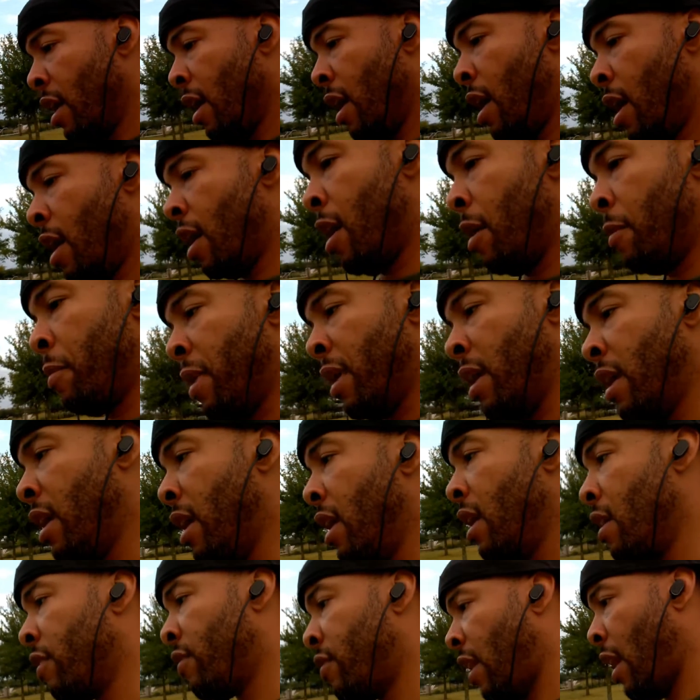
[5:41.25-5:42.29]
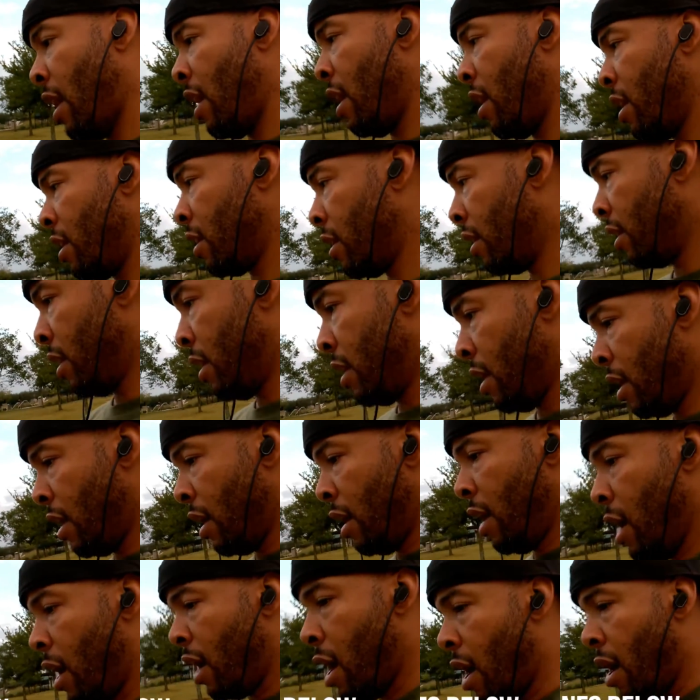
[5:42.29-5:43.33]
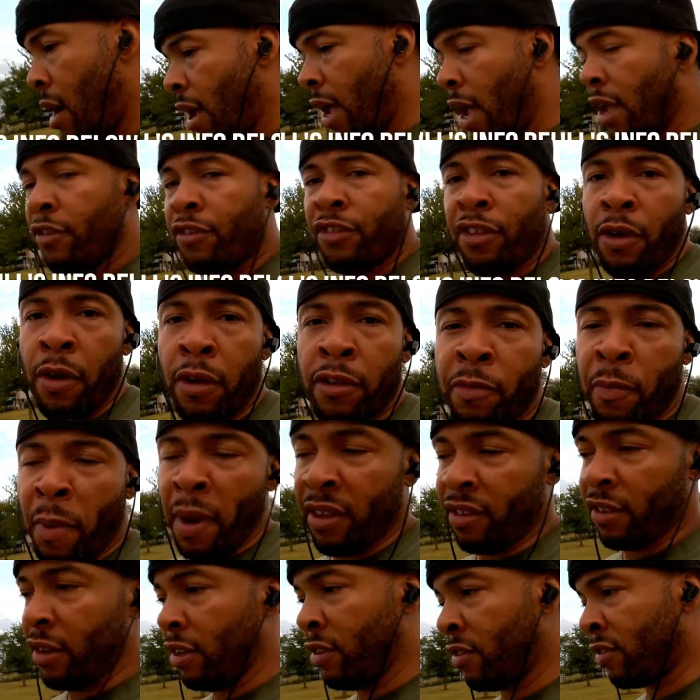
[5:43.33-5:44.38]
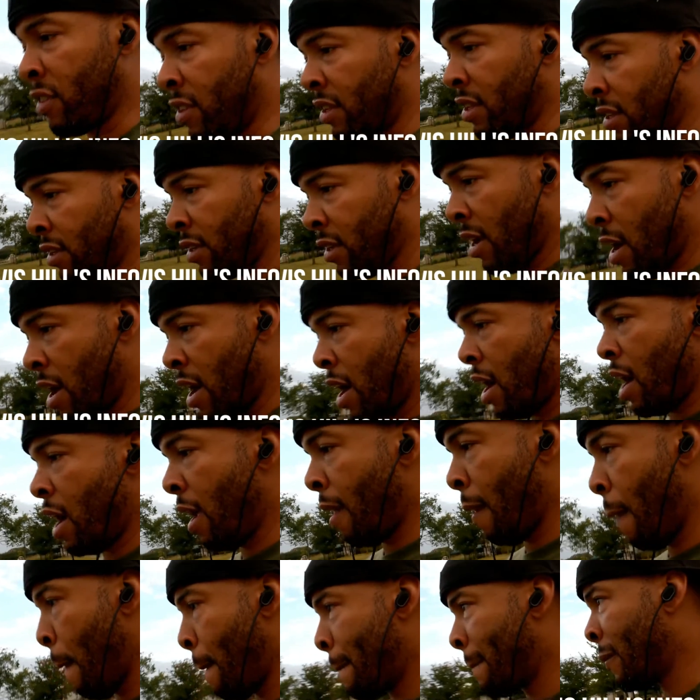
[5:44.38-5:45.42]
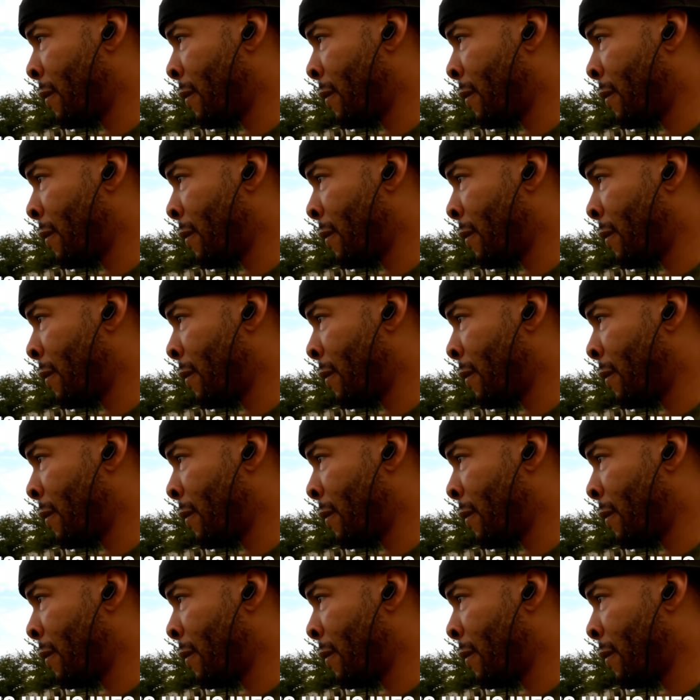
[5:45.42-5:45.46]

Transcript: Um, he is a uh, insurance specialist. All right.